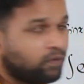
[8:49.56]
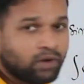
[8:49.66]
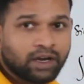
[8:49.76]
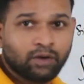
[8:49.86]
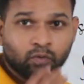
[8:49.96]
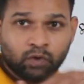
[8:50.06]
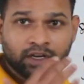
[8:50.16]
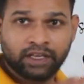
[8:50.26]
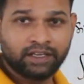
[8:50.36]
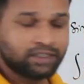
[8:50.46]
uh,
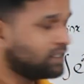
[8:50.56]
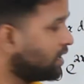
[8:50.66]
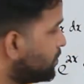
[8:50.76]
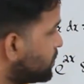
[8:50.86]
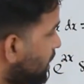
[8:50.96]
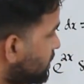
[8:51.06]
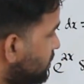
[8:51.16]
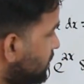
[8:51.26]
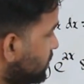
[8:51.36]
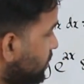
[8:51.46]
working steps
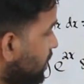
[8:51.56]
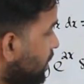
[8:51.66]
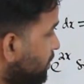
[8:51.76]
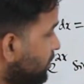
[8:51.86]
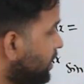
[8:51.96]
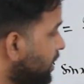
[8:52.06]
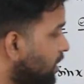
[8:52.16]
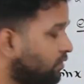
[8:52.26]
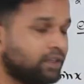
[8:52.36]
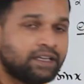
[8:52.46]
actually. So you got to be very careful.